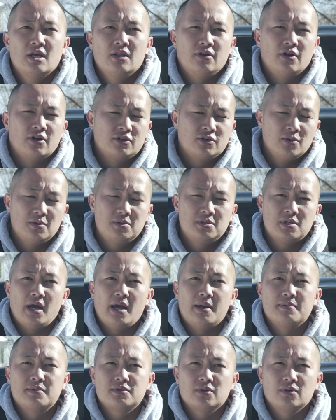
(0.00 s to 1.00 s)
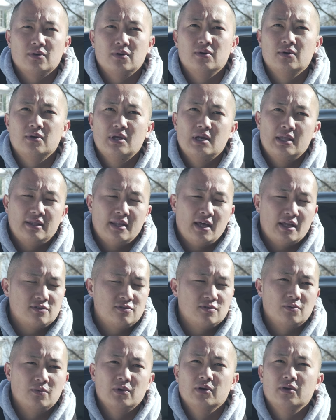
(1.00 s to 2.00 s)
There are two types, so
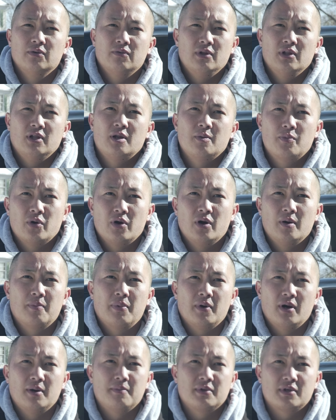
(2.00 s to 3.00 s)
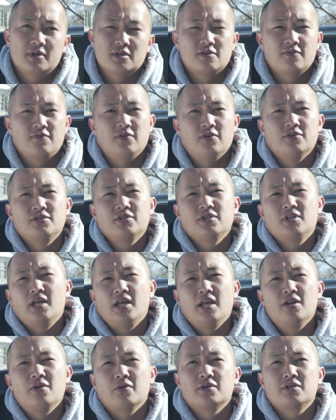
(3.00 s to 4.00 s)
that's a really, really important part, because if you're using
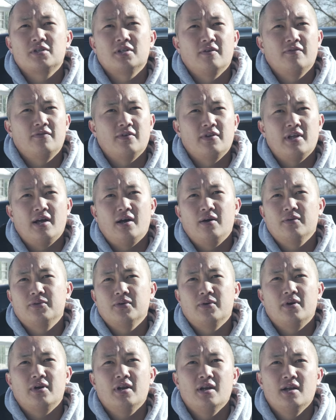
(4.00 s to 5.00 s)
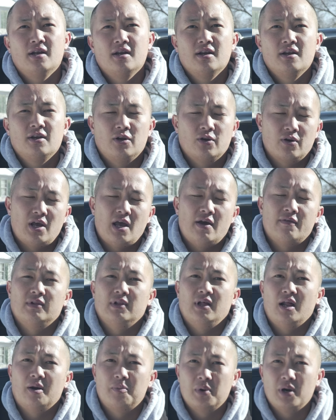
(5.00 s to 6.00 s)
indoor stuff for the outdoor, you're gonna have a
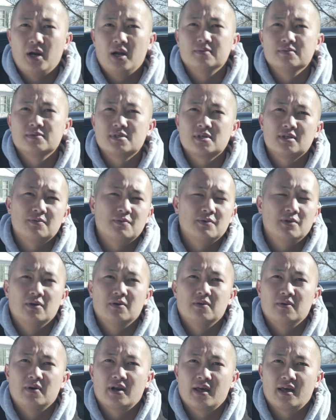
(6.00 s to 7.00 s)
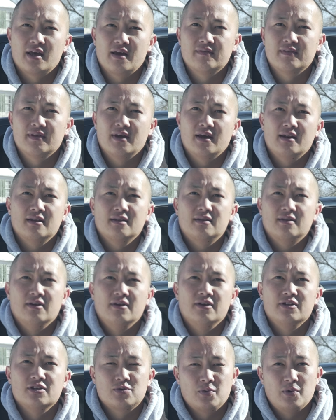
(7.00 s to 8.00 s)
lot of problems, and you don't wanna have that
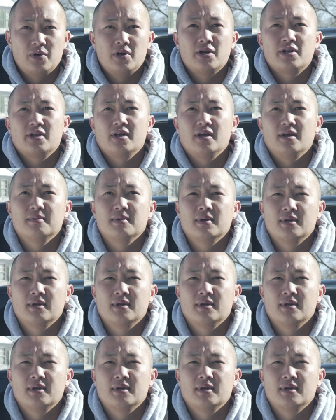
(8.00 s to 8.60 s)
during this winter time.